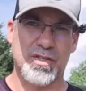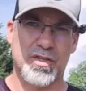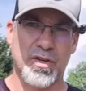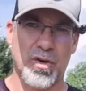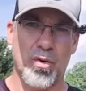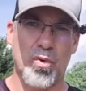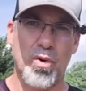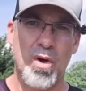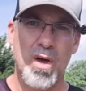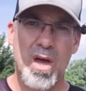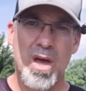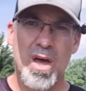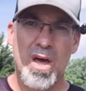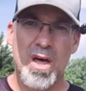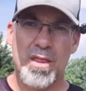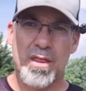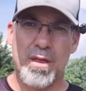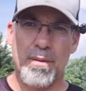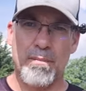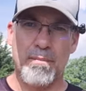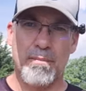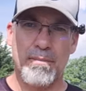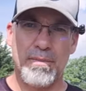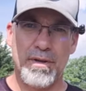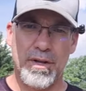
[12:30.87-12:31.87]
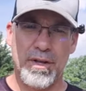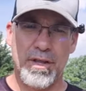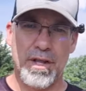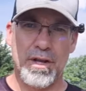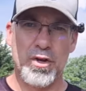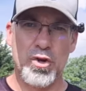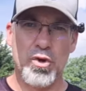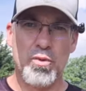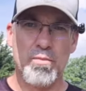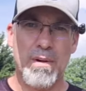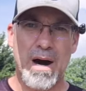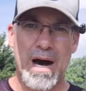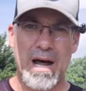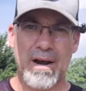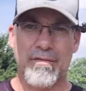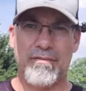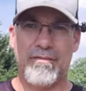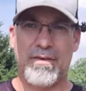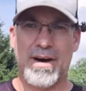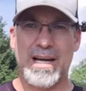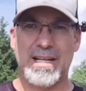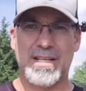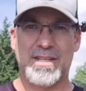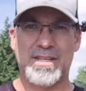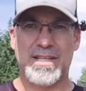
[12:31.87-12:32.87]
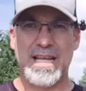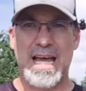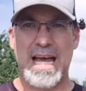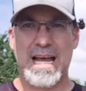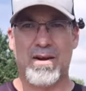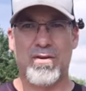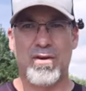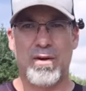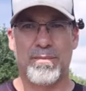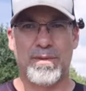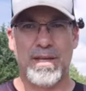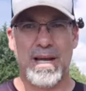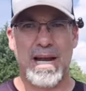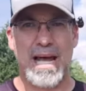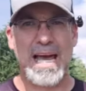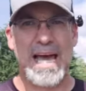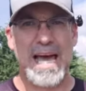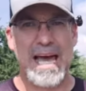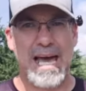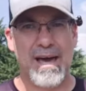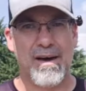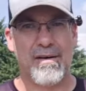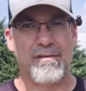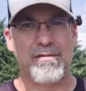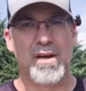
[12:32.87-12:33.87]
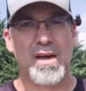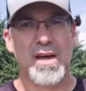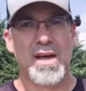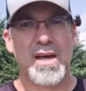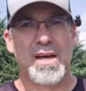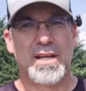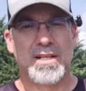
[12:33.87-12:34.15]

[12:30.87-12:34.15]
So the new modified stack grip that I have,